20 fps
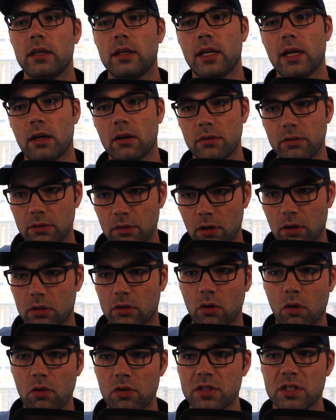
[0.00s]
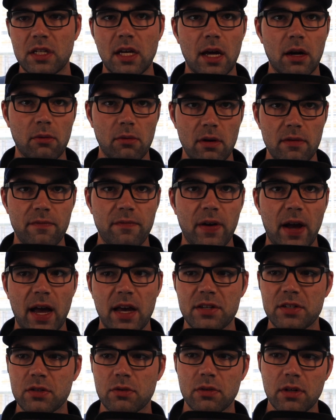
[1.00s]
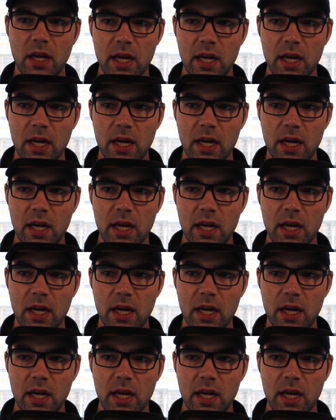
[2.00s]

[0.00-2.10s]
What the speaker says: Now, look, the horse has got to run faster.